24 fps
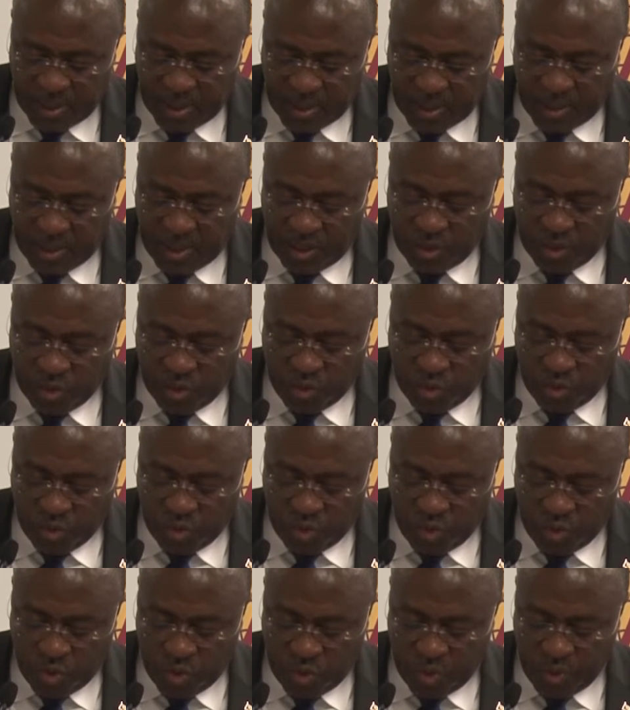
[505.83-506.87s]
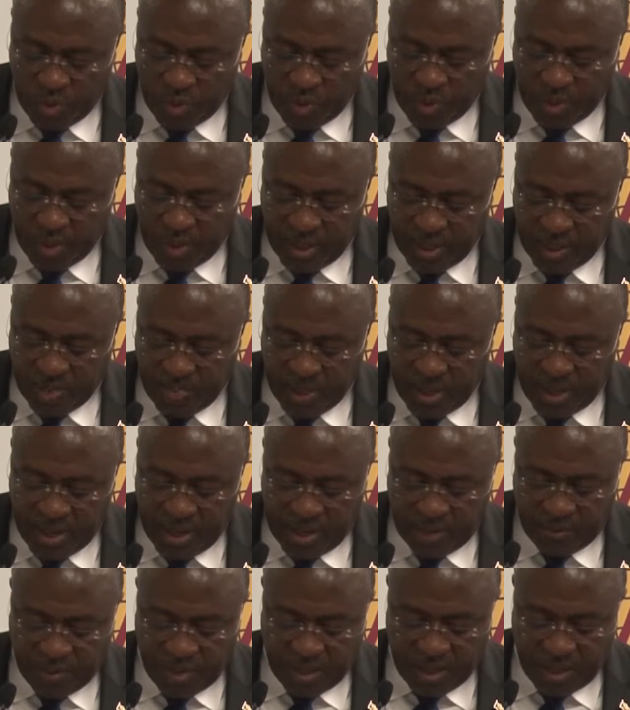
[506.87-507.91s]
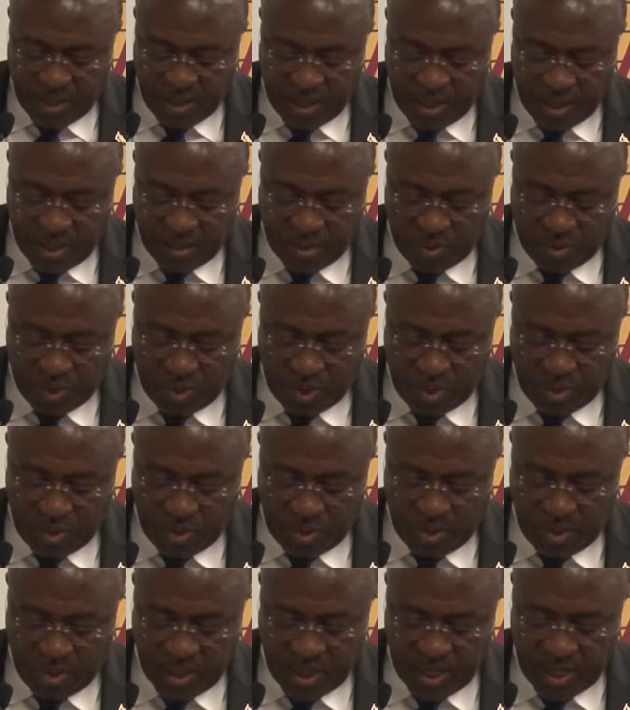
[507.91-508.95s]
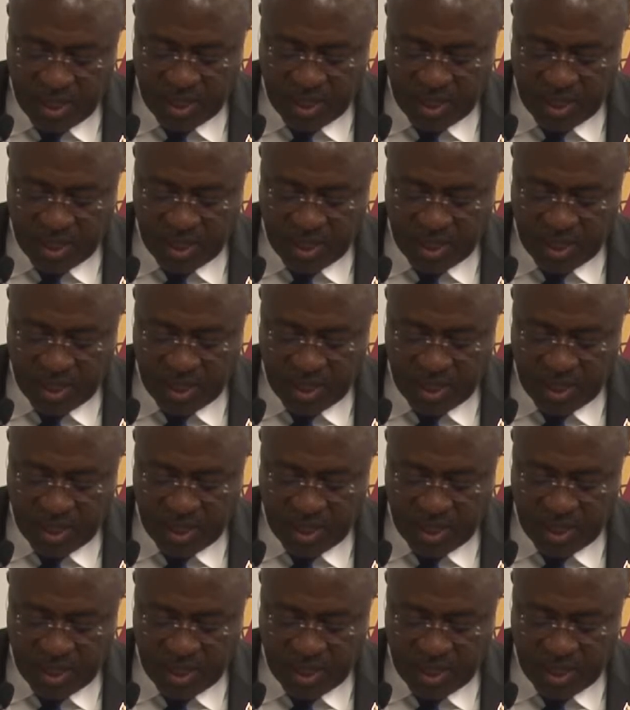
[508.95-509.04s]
it is true that many African countries